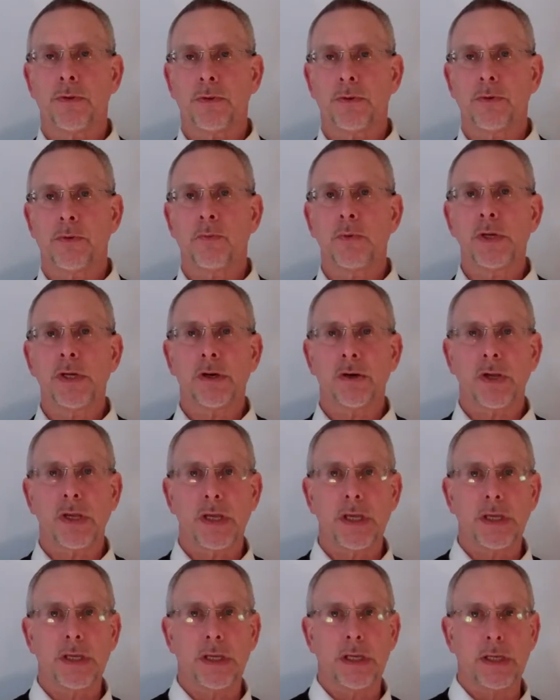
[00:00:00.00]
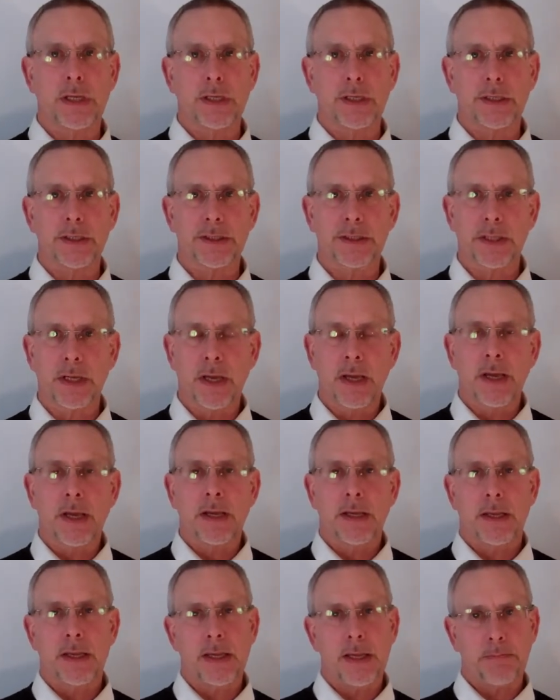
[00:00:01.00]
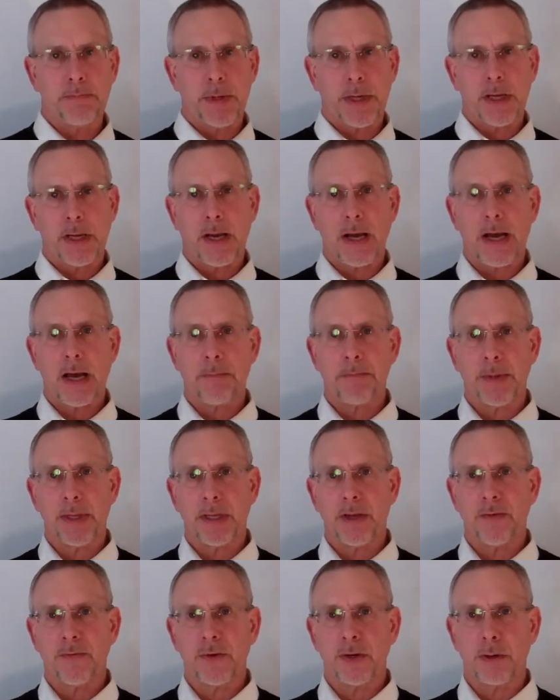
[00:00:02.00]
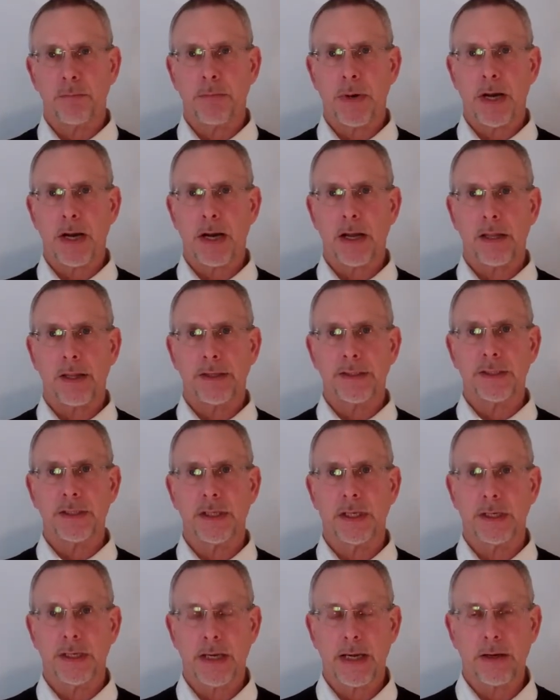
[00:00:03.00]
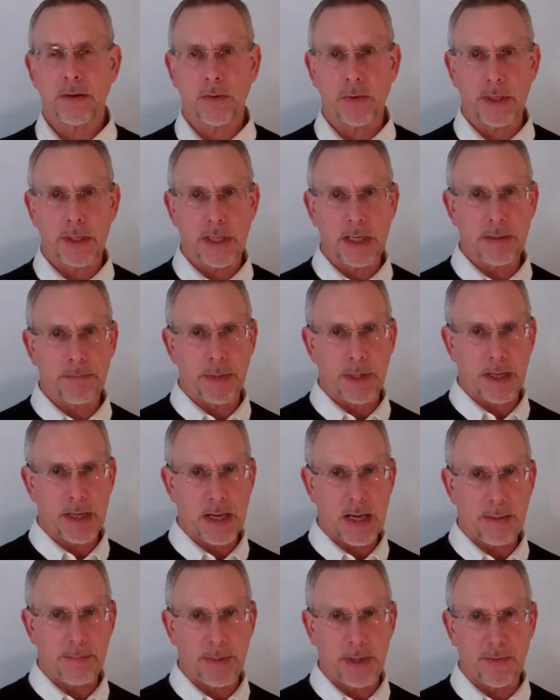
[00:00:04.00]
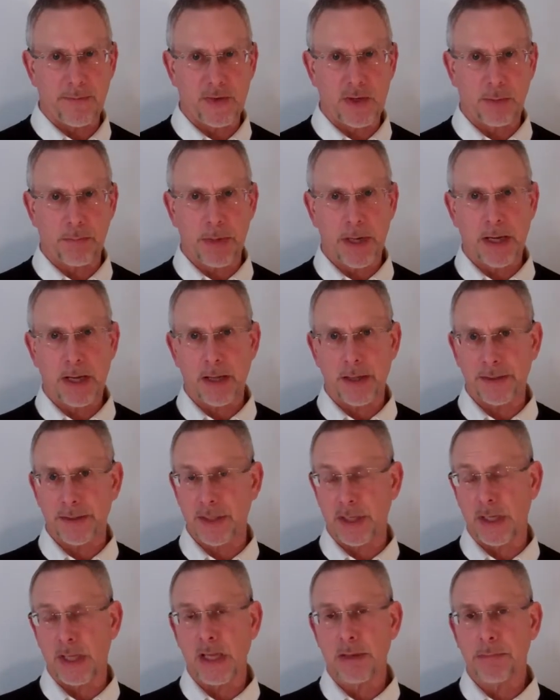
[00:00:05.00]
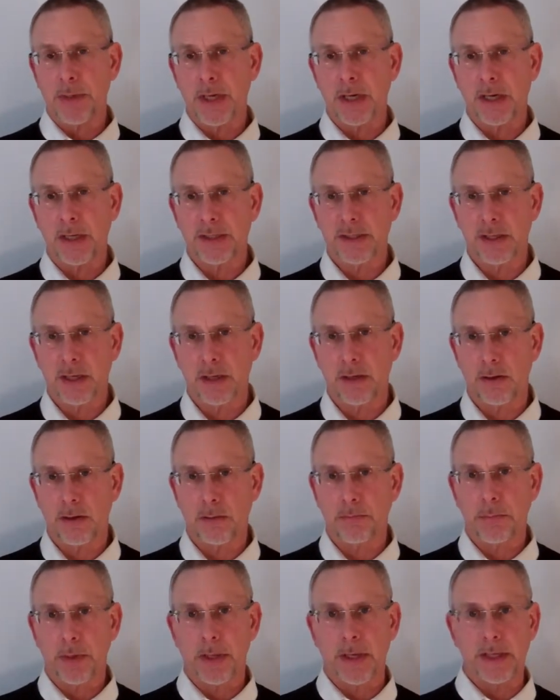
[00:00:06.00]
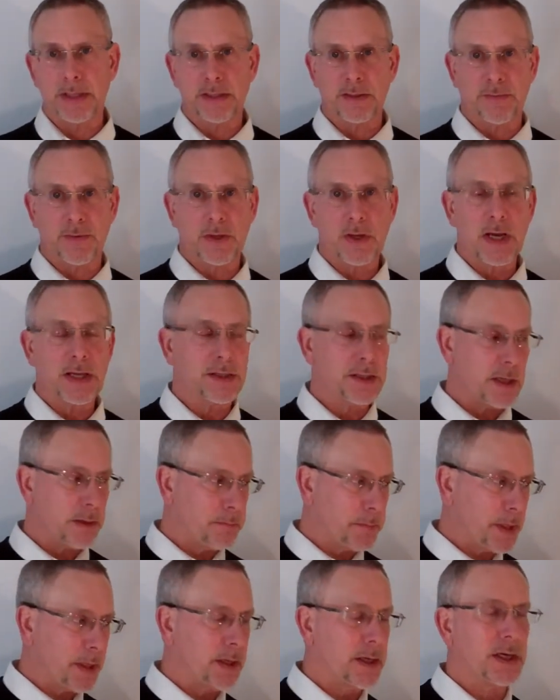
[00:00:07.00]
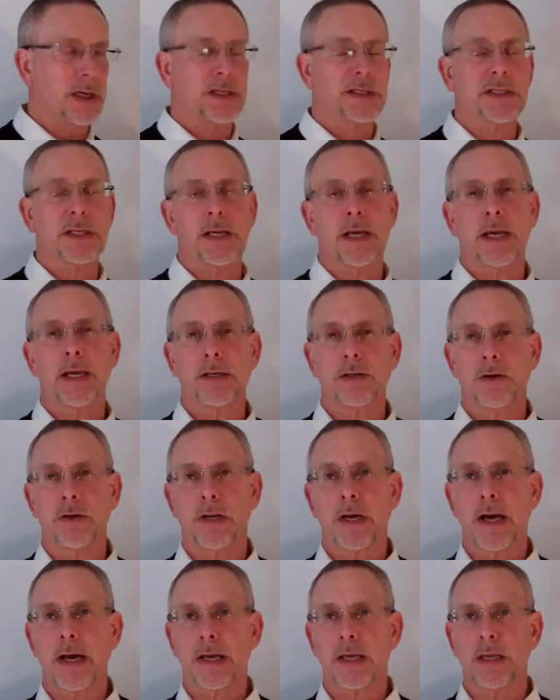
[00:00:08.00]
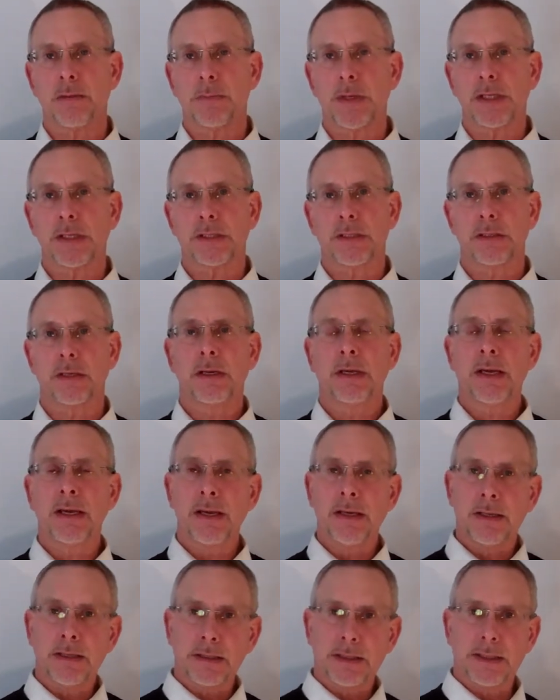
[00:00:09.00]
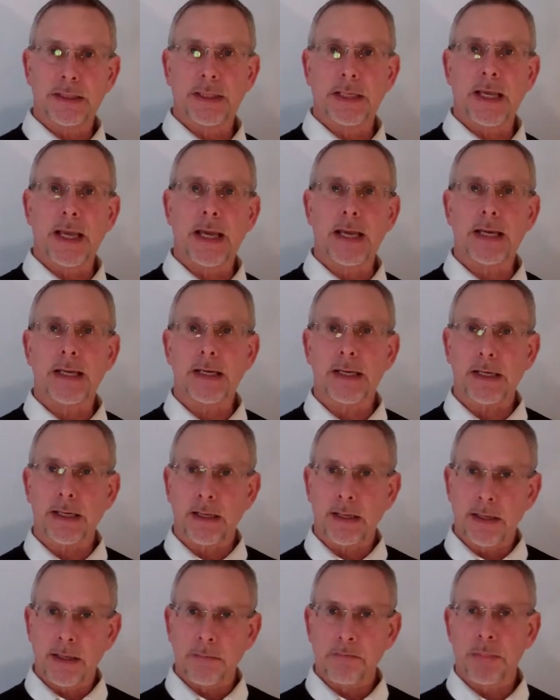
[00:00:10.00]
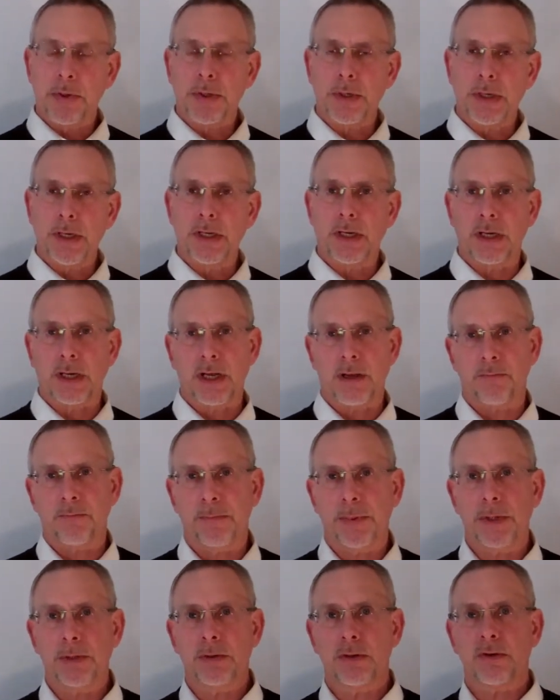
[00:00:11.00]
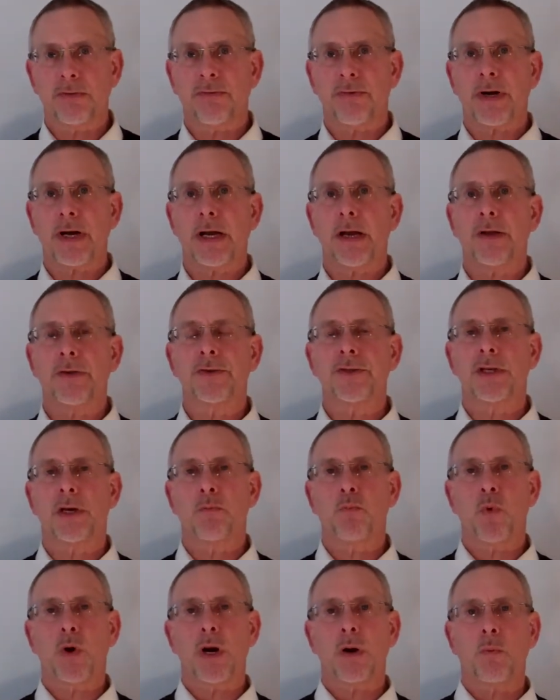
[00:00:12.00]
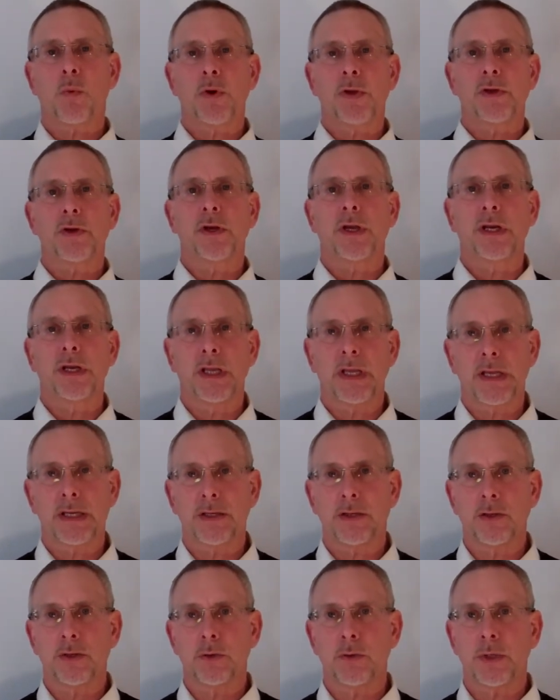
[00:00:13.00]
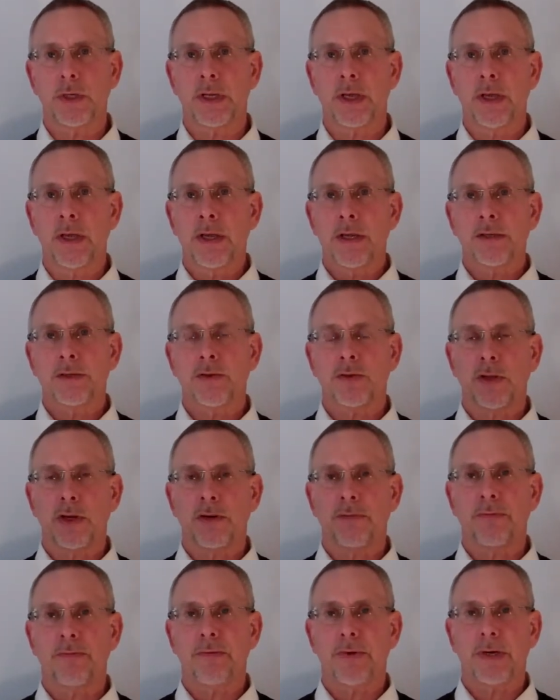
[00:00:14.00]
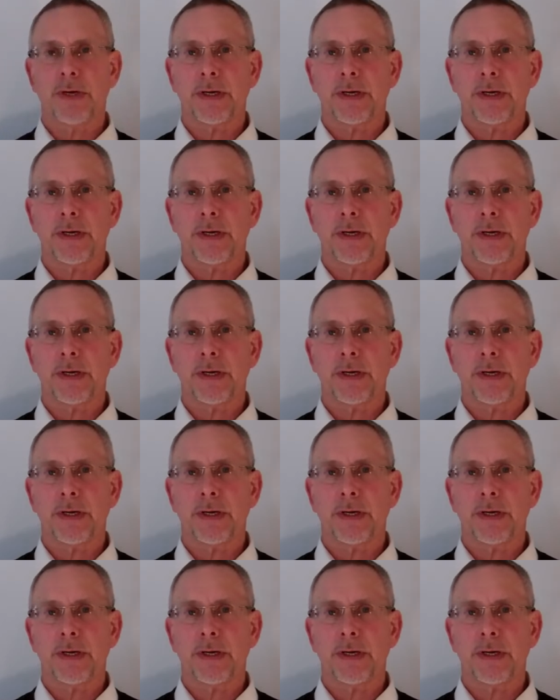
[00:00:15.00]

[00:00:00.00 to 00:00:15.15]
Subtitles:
the real key is keep a copy of your policy, and not only keep a copy of your policy, keep it in a secured place. If you've got the ability to scan your documents, scan it, put it in a computer file somewhere where you can get to it, so that if